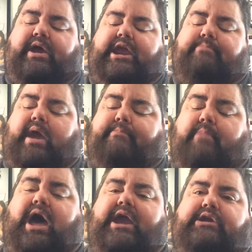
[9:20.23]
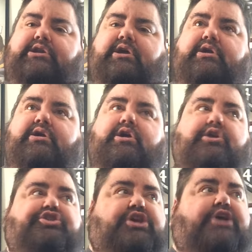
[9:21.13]
But in my mind,
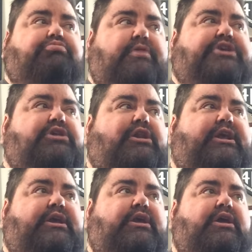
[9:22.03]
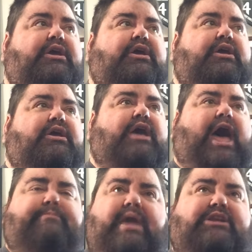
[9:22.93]
just recently,
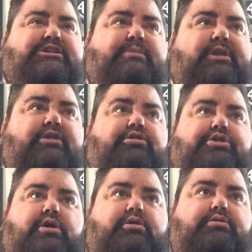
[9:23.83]
I made some little,